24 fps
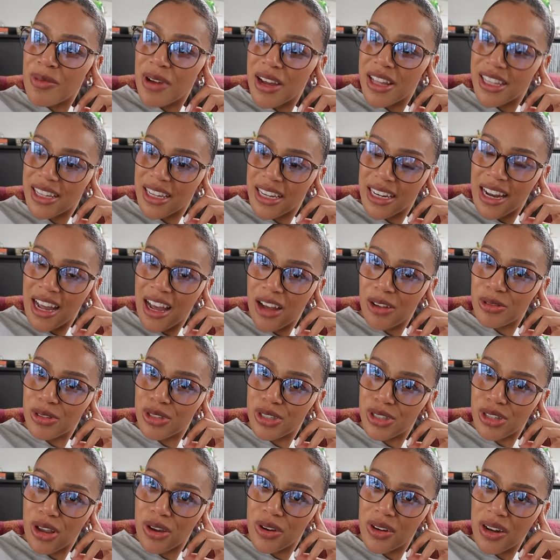by the canal. It was
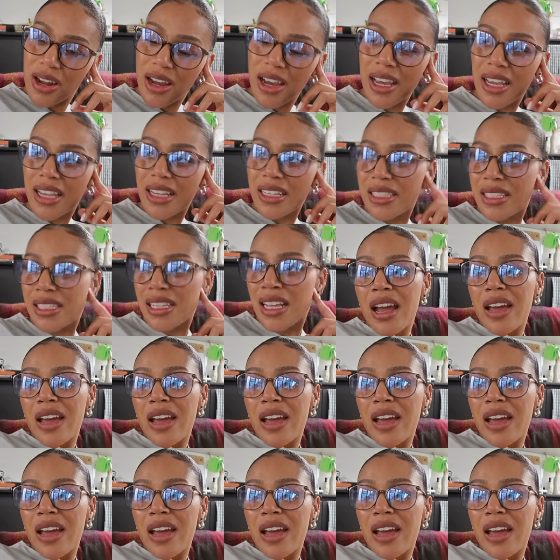so nice.